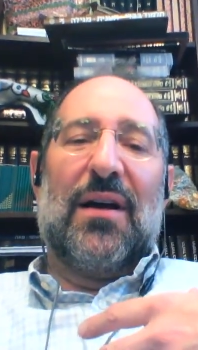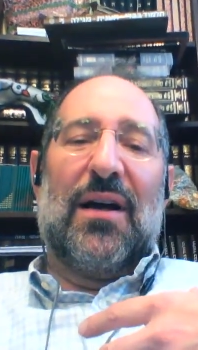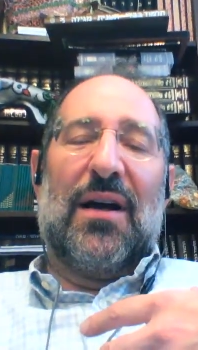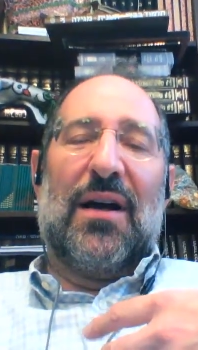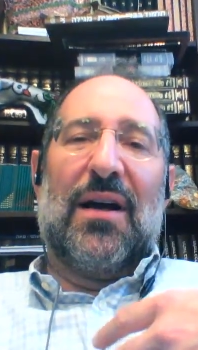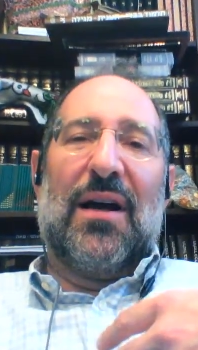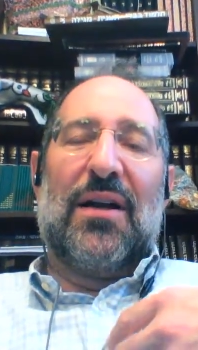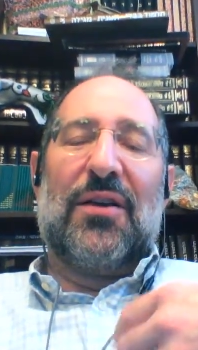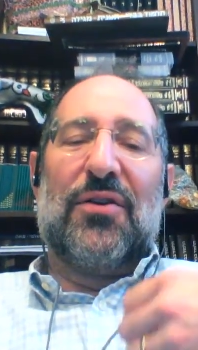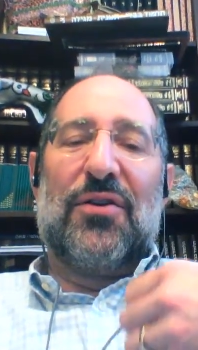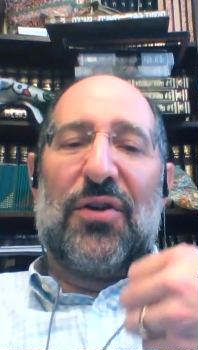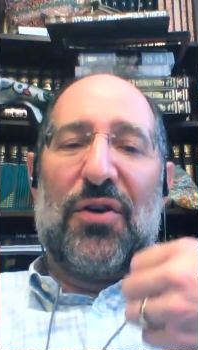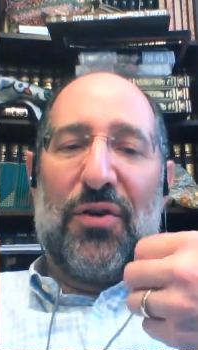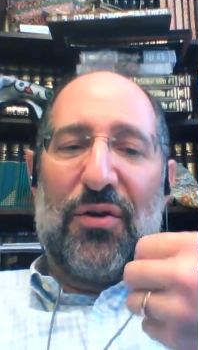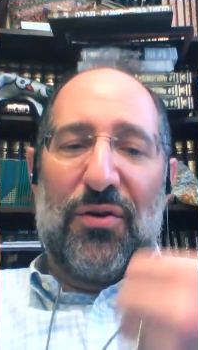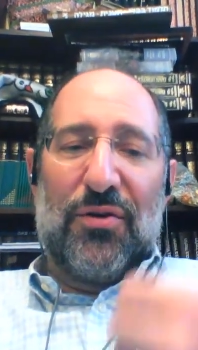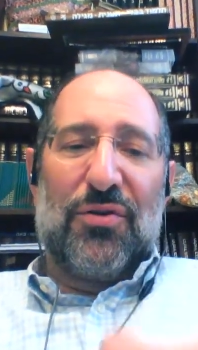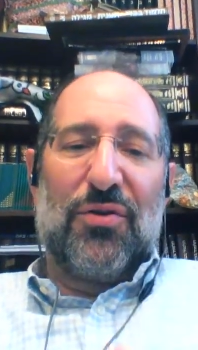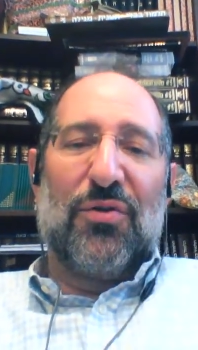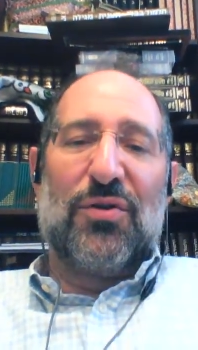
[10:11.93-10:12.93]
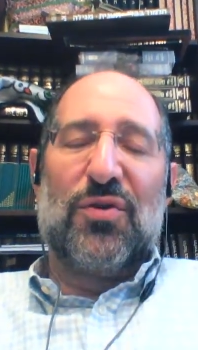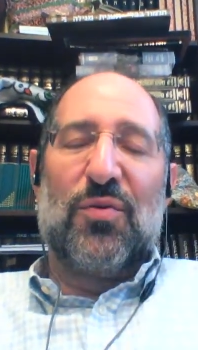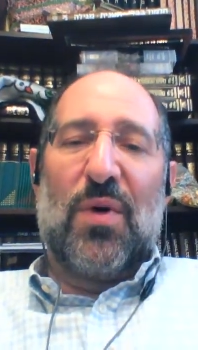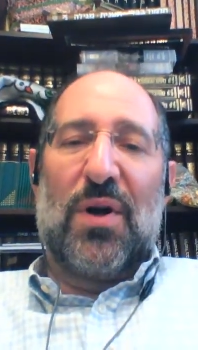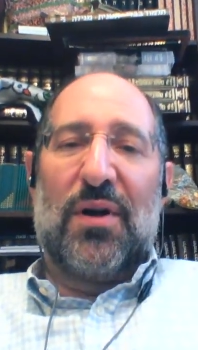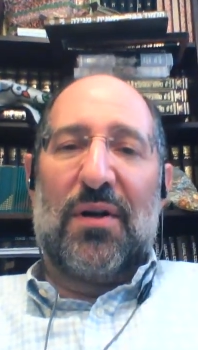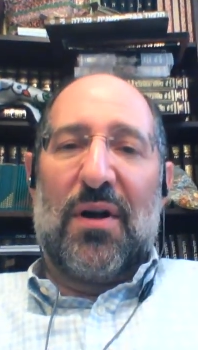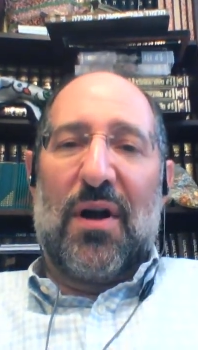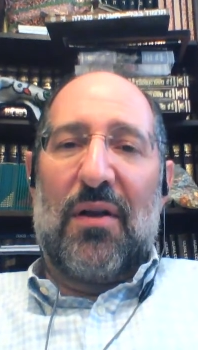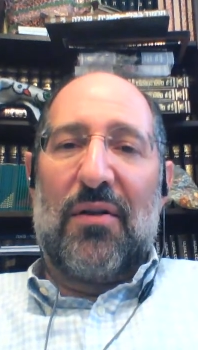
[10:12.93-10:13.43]
and turn towards
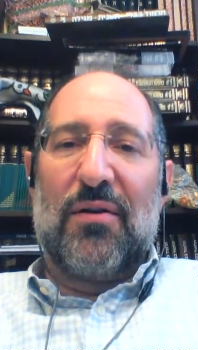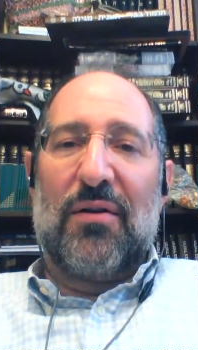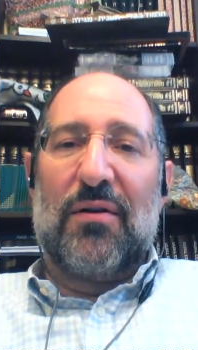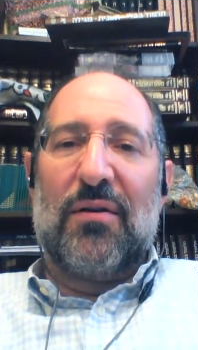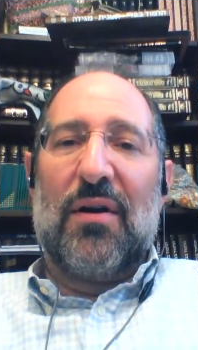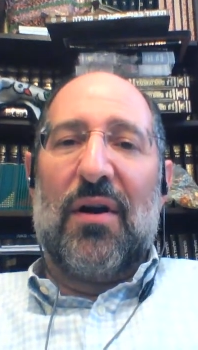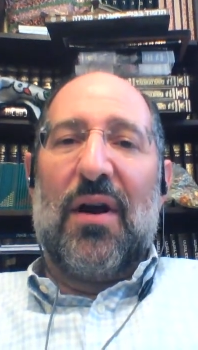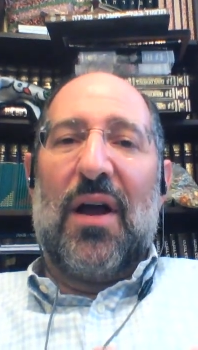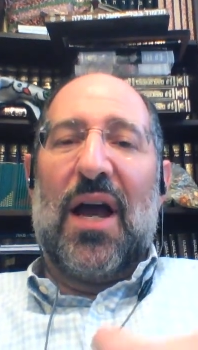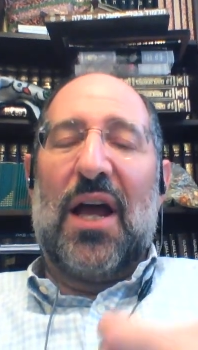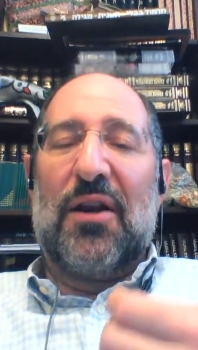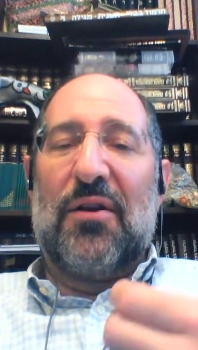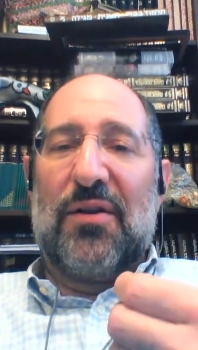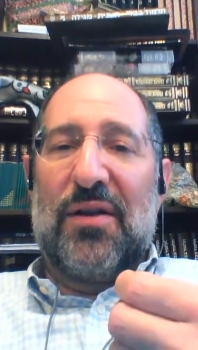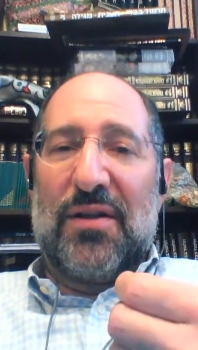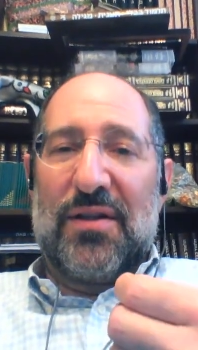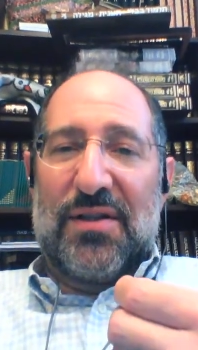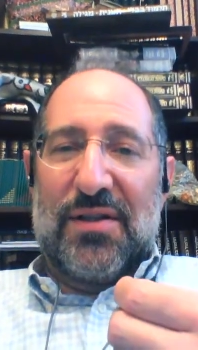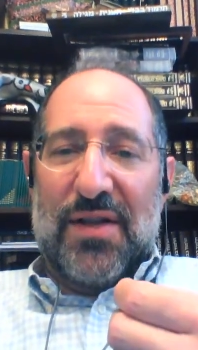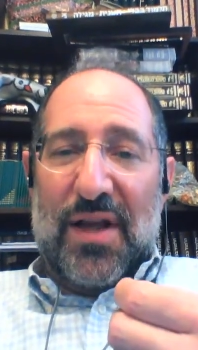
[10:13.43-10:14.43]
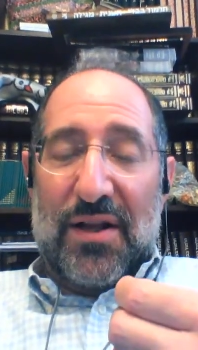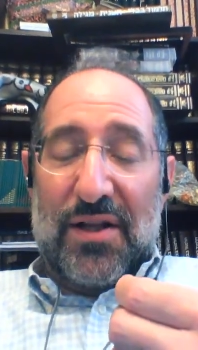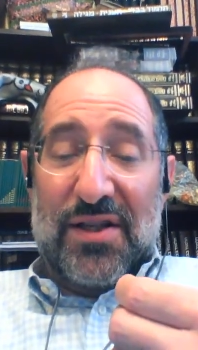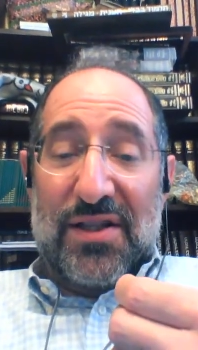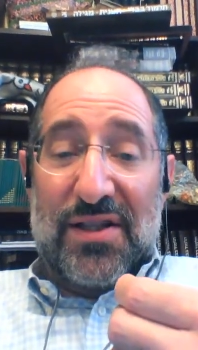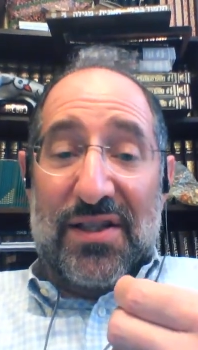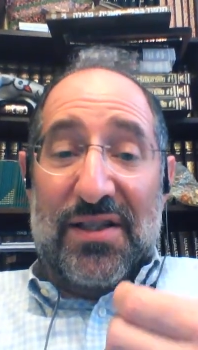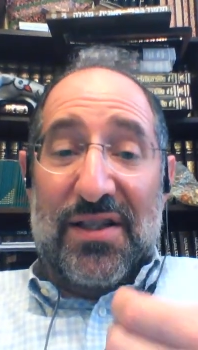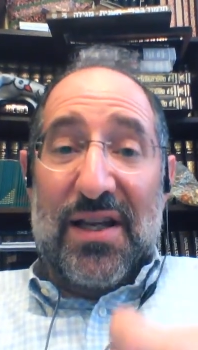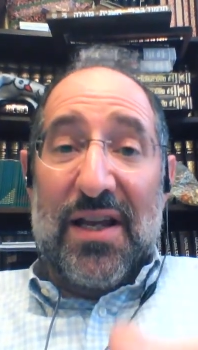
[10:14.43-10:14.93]
one another and
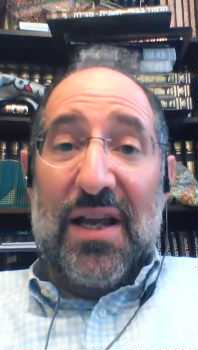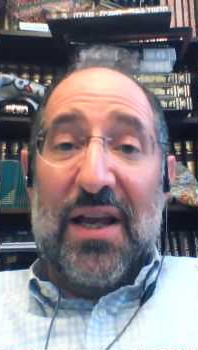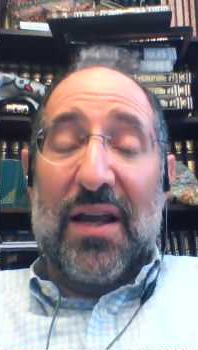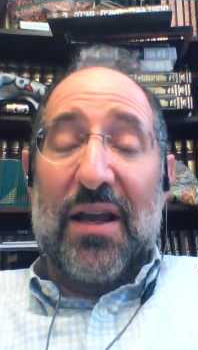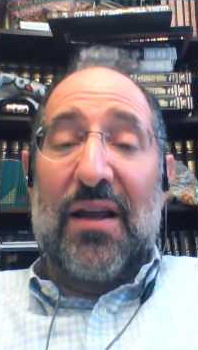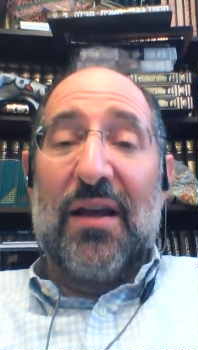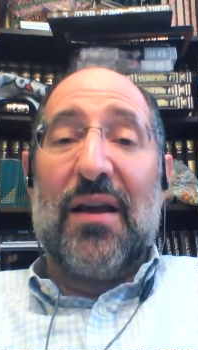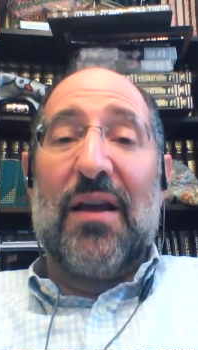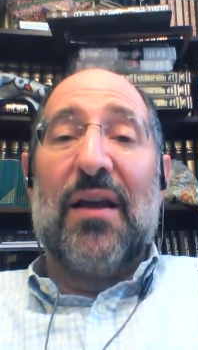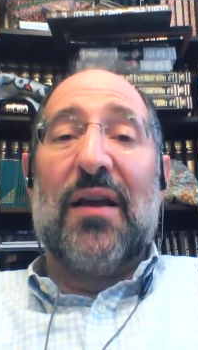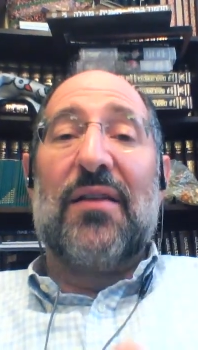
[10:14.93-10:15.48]
see